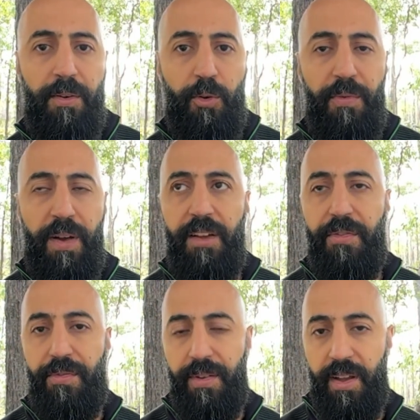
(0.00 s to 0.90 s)
or
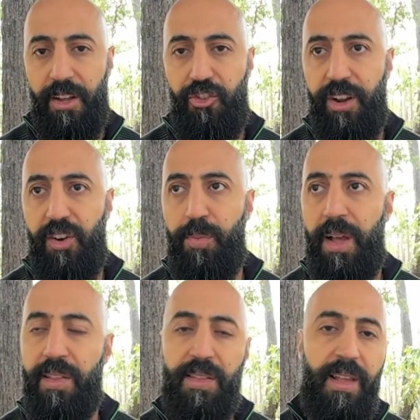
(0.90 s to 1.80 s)
5 chairs
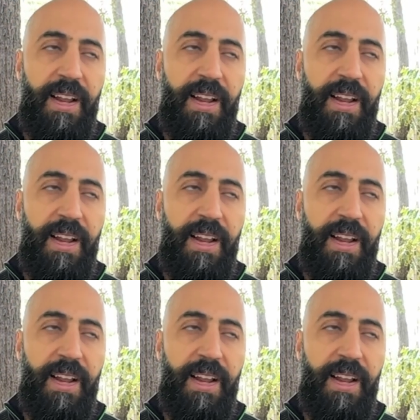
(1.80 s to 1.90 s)
plus,